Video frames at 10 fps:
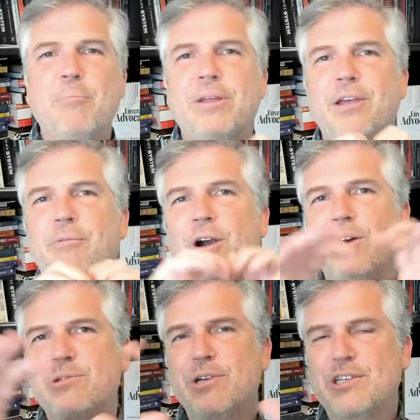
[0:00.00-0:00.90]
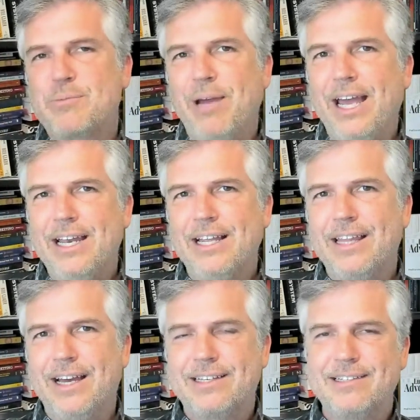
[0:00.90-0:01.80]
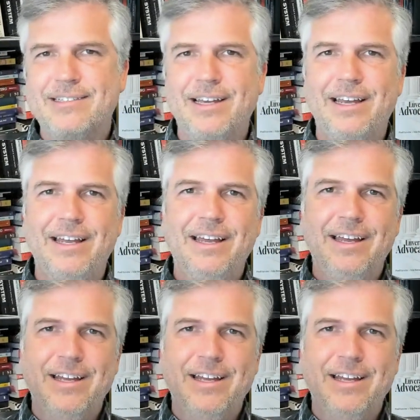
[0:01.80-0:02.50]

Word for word: But then we're also expanding that to say,